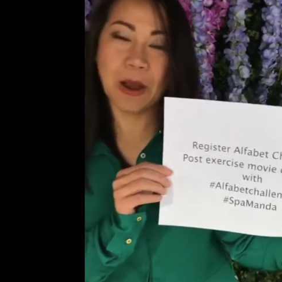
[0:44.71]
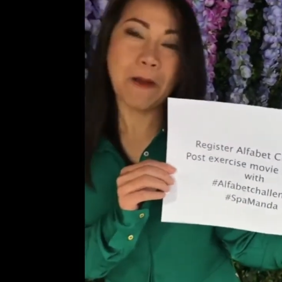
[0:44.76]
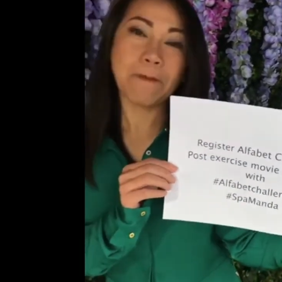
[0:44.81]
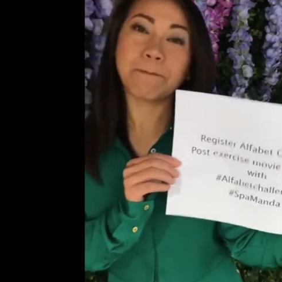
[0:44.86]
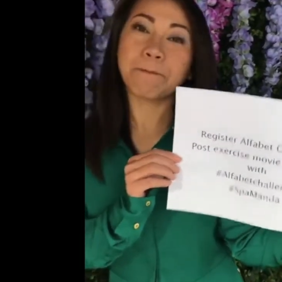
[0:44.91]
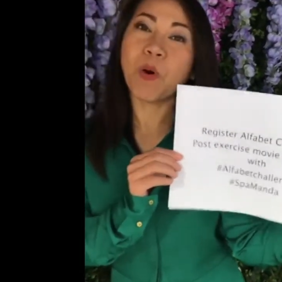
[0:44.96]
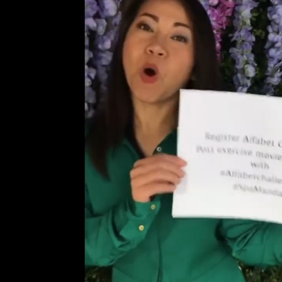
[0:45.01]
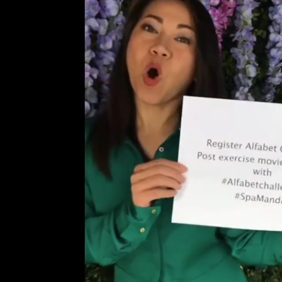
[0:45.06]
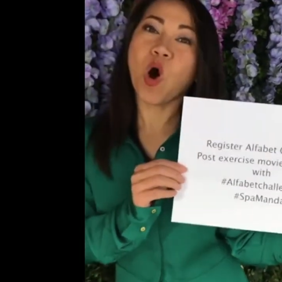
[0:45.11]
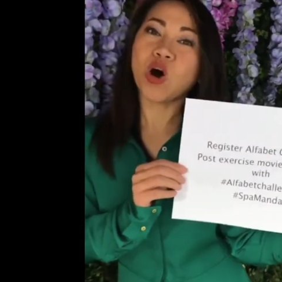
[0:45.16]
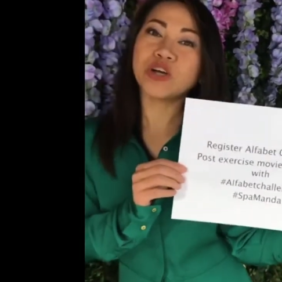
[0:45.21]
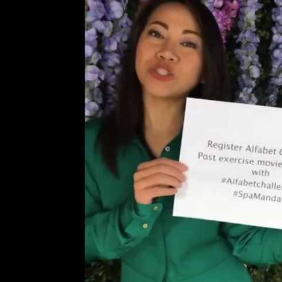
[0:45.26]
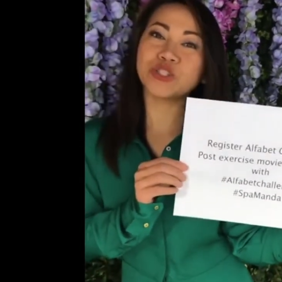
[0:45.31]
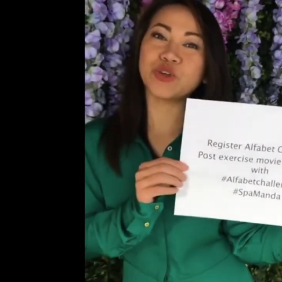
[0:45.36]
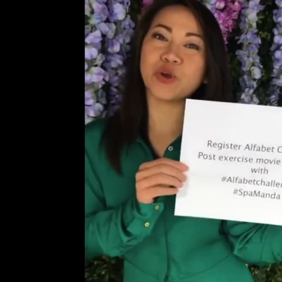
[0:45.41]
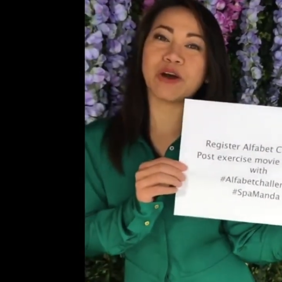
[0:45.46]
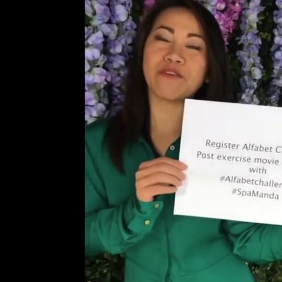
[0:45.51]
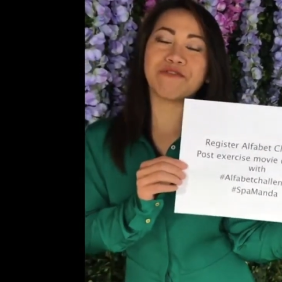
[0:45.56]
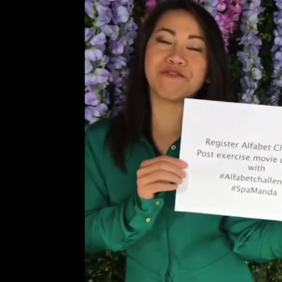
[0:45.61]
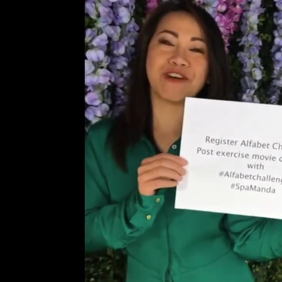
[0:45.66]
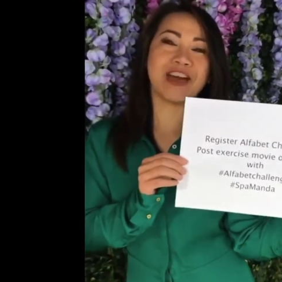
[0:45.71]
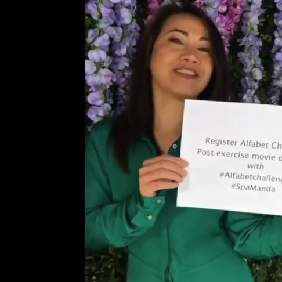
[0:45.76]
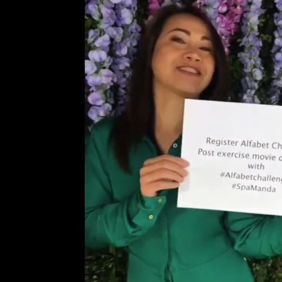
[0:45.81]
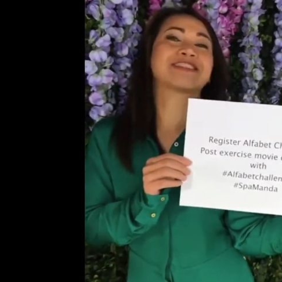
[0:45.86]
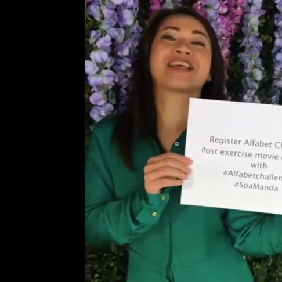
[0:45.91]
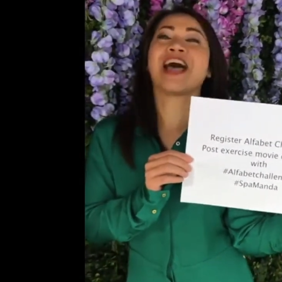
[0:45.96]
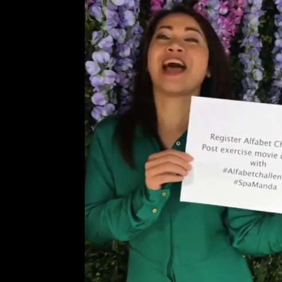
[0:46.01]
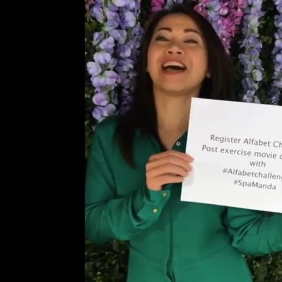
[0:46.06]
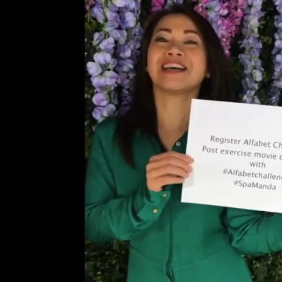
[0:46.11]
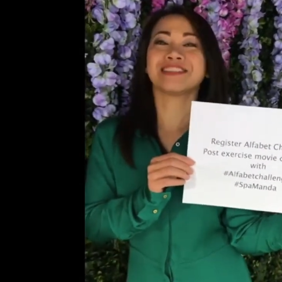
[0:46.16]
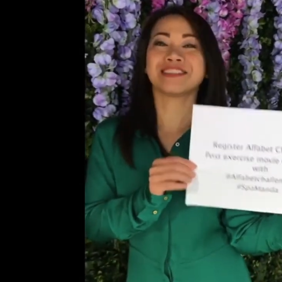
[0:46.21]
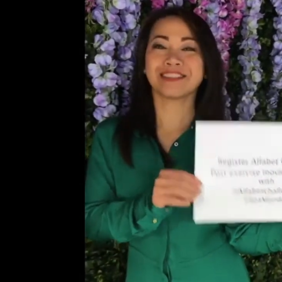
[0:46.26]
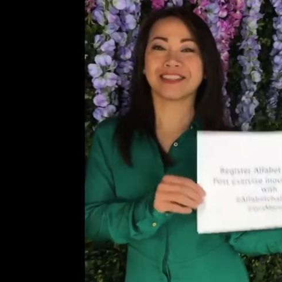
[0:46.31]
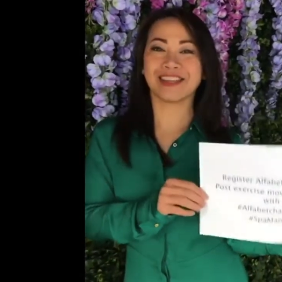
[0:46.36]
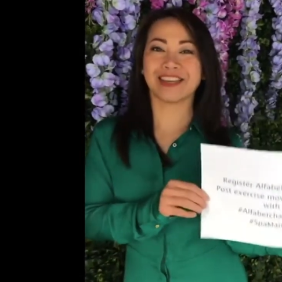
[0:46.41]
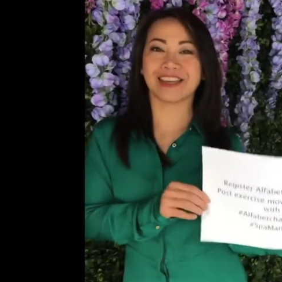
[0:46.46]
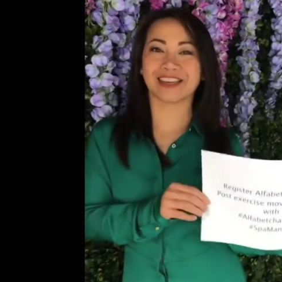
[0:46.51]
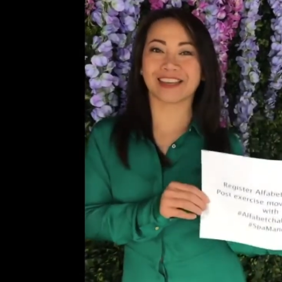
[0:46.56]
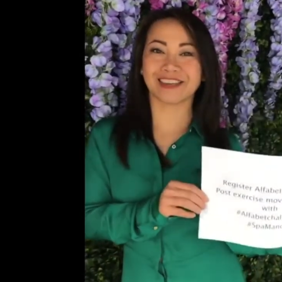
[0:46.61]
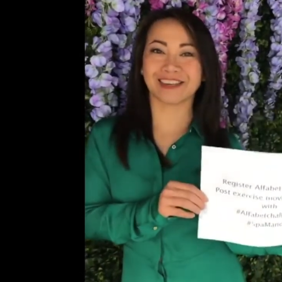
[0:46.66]
post your
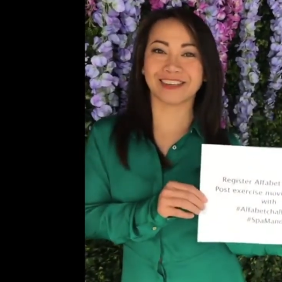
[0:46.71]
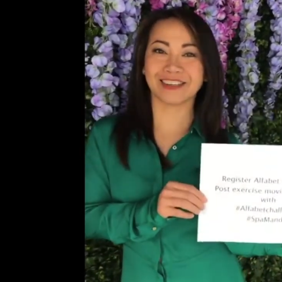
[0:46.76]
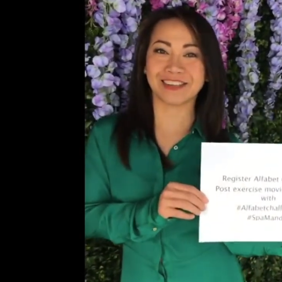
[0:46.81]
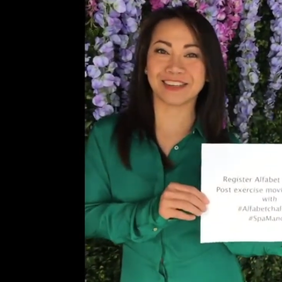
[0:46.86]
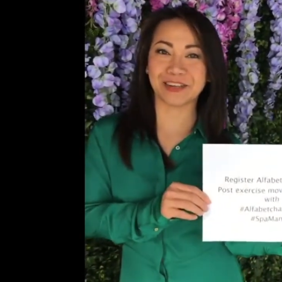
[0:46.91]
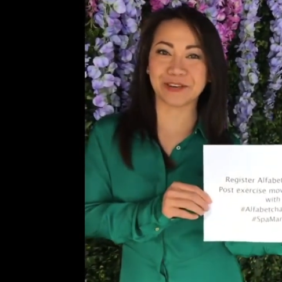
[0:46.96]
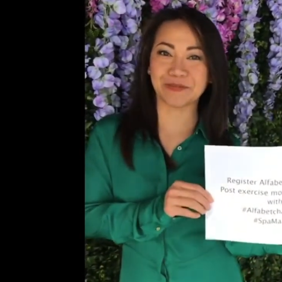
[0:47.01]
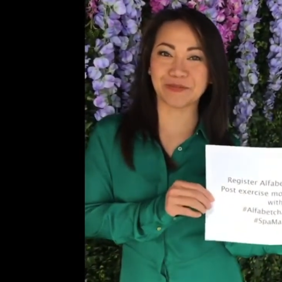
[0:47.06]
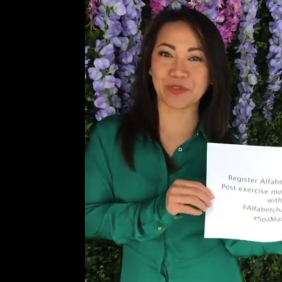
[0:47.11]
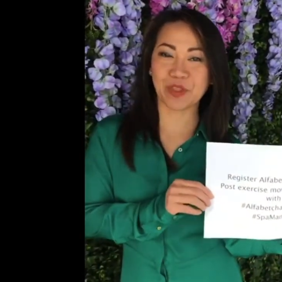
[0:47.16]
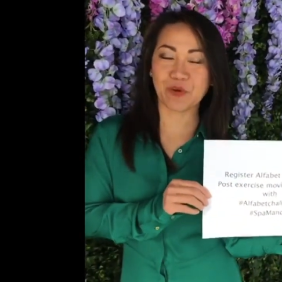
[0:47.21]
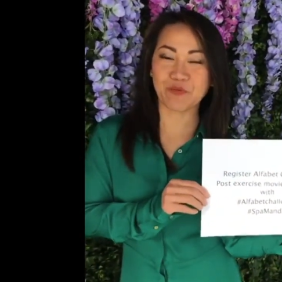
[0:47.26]
fantastic um,